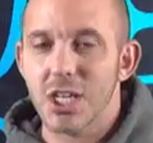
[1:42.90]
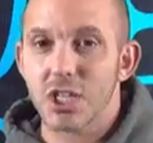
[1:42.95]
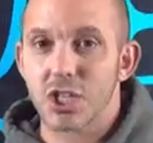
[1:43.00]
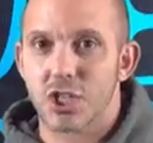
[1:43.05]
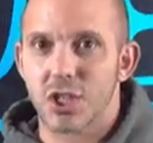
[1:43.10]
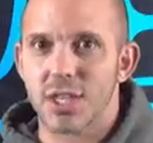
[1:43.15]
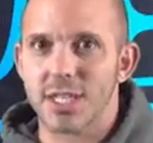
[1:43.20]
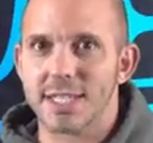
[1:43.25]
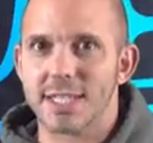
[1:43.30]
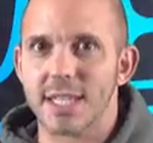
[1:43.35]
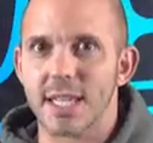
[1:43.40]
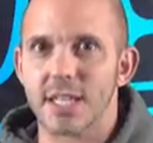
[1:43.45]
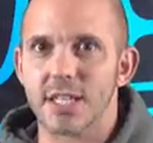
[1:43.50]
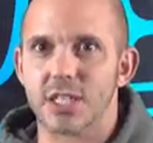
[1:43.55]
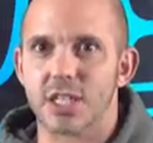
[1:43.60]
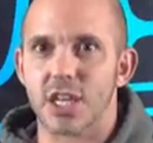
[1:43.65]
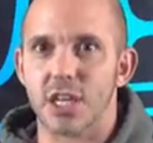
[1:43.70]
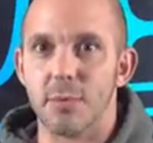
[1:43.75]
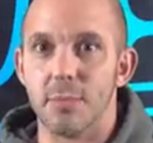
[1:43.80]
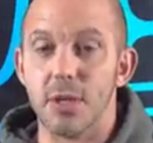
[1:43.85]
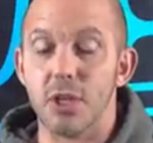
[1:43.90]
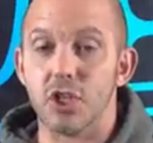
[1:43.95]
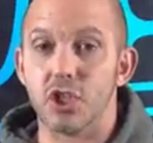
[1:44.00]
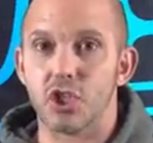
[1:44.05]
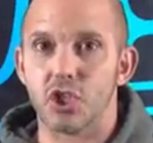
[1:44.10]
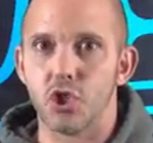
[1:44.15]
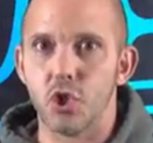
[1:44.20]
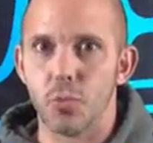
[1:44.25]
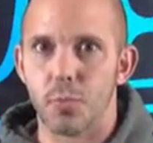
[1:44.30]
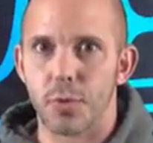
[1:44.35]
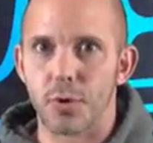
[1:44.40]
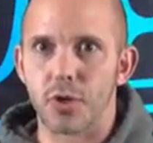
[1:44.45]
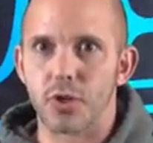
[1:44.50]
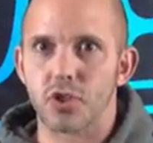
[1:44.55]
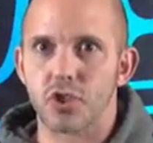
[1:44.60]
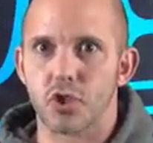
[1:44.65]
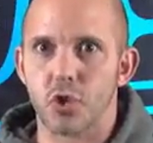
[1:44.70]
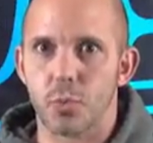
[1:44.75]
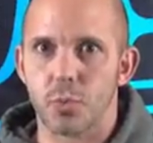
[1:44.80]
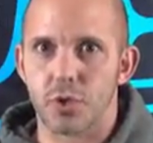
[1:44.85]
So this thing is going to be super
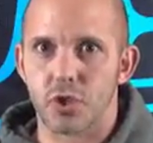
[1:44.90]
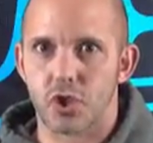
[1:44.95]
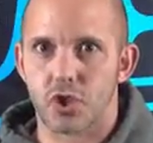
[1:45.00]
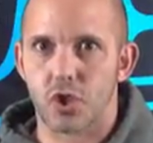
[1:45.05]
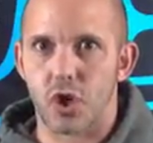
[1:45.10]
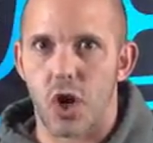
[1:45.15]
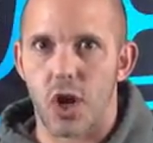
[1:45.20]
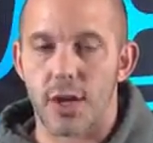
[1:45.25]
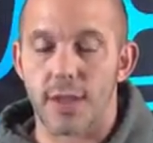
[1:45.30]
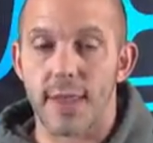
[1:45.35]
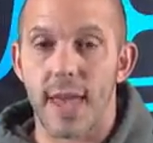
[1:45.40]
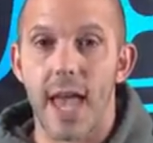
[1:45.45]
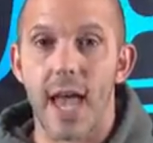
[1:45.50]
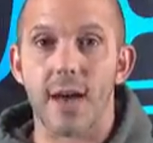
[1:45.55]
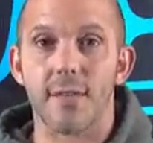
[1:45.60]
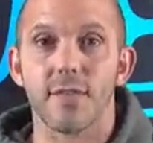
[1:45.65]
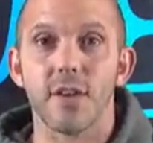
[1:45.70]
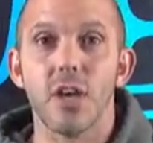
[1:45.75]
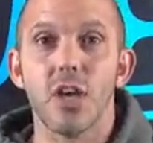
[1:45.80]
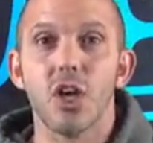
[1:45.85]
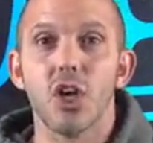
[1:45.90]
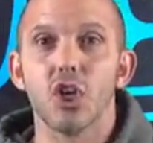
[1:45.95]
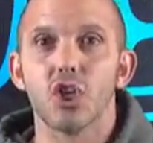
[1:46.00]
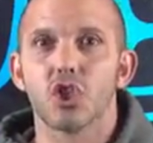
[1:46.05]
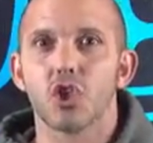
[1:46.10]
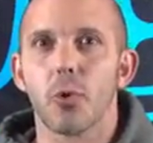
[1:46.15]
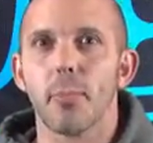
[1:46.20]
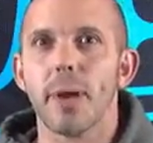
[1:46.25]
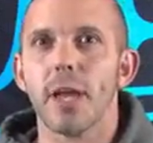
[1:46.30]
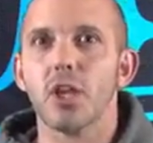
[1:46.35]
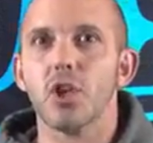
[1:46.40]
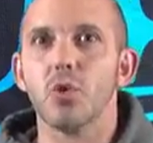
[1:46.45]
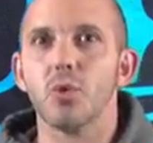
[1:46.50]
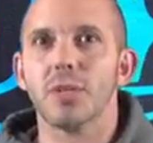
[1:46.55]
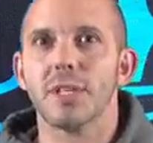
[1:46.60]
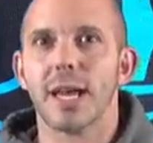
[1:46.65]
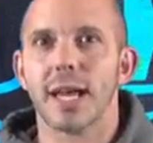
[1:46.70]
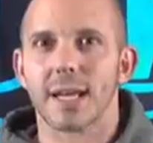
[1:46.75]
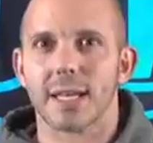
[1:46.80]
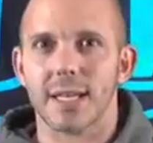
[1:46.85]
strong, and they have so many new
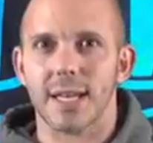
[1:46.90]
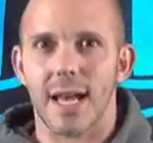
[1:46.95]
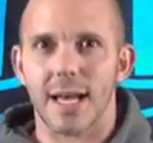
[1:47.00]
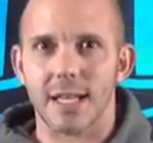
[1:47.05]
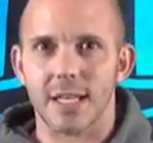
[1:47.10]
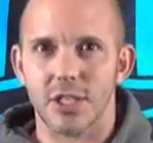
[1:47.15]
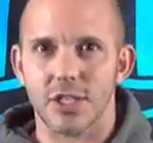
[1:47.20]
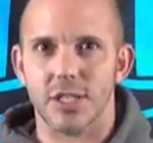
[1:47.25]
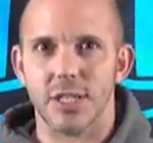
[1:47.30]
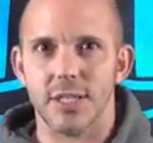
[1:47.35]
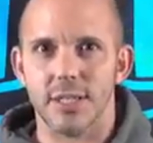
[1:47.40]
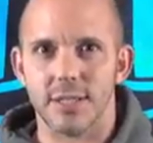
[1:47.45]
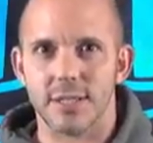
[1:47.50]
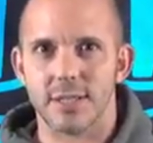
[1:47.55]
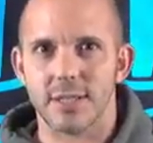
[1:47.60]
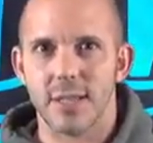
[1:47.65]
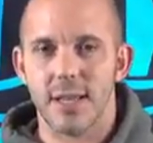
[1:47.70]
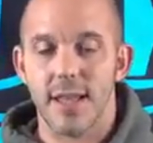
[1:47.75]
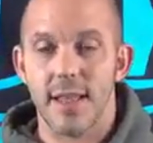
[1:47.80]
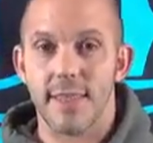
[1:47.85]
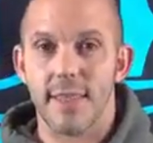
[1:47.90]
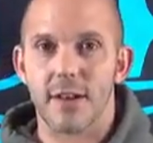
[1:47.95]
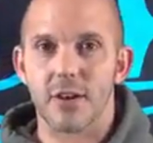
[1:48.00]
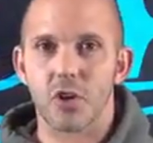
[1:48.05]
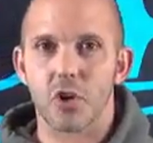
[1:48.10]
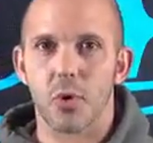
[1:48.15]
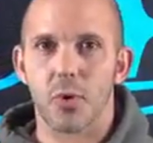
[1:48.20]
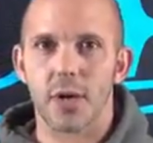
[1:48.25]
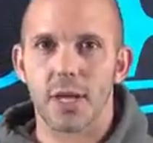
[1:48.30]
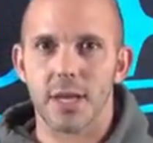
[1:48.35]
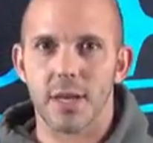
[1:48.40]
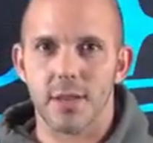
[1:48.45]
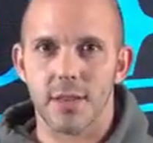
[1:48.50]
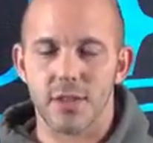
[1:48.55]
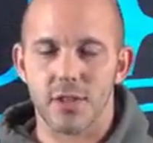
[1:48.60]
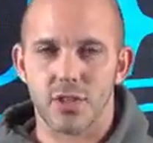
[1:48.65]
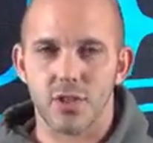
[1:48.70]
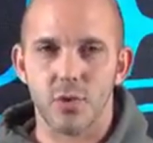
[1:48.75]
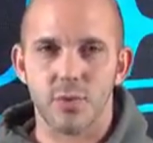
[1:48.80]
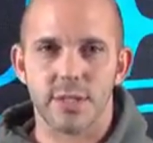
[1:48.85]
technologies that are going into
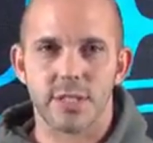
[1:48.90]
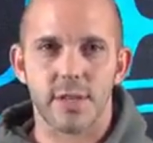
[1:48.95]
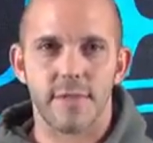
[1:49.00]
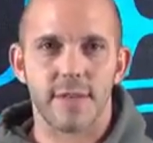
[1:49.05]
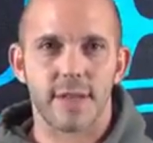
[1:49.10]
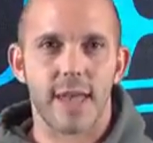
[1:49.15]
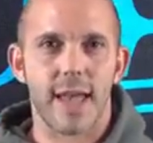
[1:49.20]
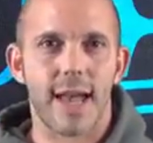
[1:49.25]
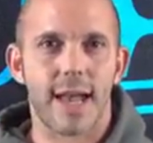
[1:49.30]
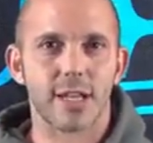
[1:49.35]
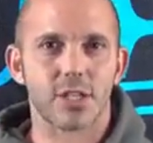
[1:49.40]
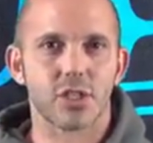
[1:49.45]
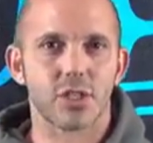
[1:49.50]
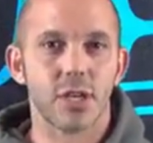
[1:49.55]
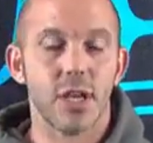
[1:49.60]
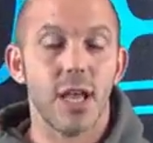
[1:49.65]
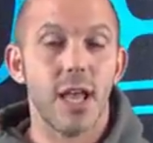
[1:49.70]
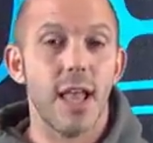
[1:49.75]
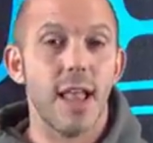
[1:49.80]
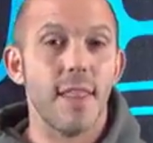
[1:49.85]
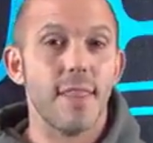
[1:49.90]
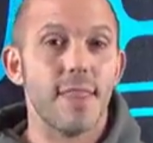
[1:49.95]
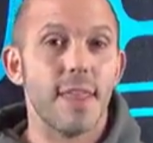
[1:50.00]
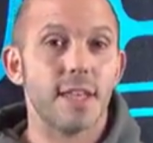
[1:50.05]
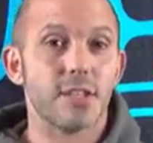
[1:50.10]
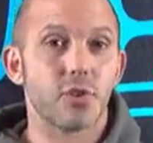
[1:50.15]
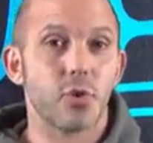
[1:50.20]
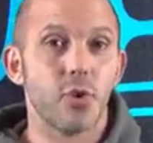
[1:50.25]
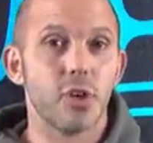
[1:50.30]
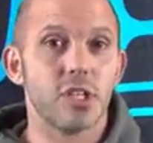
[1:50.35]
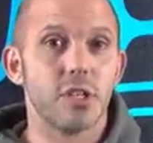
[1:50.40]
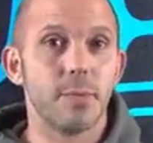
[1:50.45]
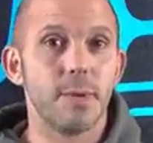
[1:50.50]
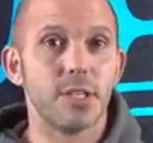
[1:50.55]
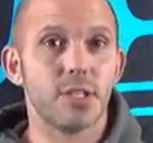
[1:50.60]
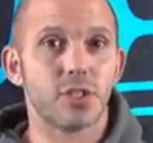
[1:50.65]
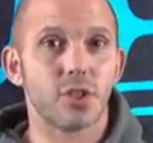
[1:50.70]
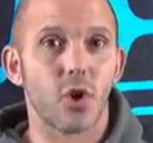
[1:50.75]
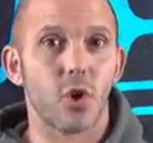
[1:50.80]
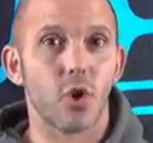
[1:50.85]
this new Civic hatch that's going to be
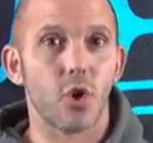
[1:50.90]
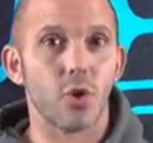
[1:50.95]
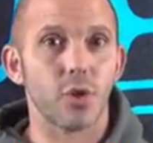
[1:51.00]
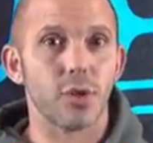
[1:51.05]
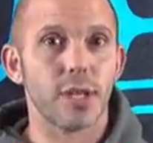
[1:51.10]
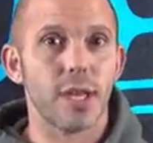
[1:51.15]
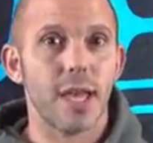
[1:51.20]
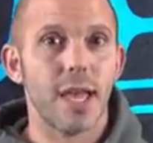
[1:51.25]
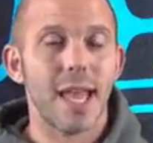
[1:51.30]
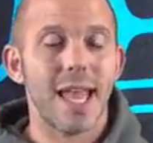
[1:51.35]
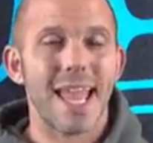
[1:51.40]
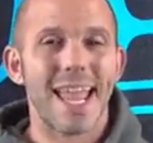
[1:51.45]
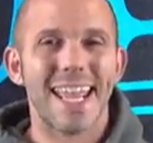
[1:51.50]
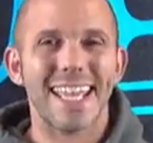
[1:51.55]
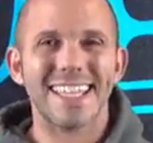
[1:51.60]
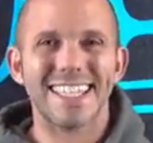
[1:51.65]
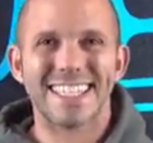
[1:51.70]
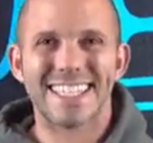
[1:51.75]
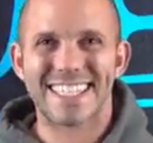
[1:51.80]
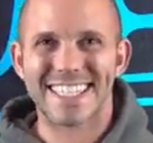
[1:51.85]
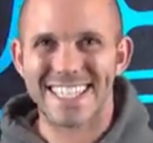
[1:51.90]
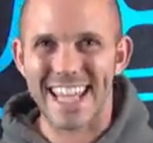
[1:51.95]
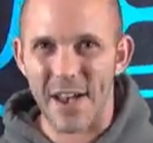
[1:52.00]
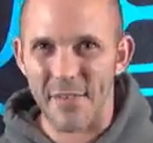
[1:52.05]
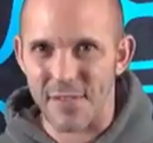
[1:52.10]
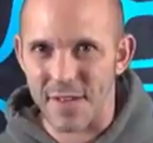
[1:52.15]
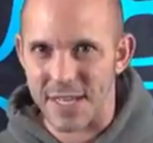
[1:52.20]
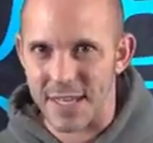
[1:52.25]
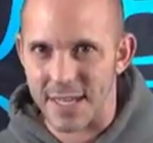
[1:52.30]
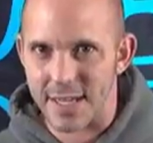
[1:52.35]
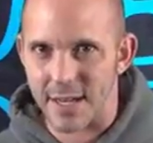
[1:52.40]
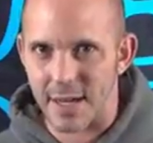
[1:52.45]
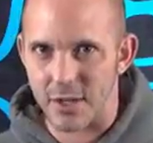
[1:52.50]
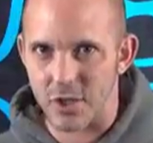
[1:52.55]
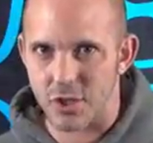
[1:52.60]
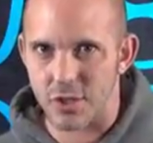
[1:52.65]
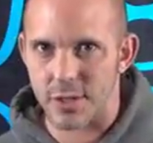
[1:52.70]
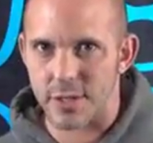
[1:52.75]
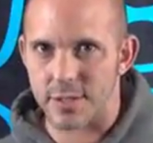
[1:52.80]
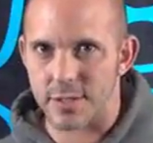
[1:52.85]
sold in 70
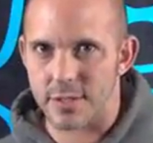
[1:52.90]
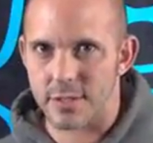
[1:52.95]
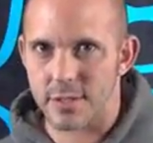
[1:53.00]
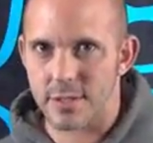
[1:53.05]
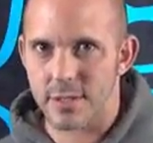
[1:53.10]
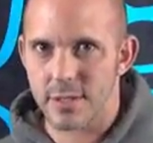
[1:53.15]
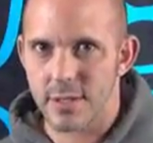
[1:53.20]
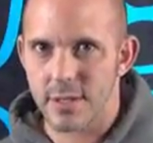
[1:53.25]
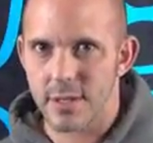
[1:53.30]
countries.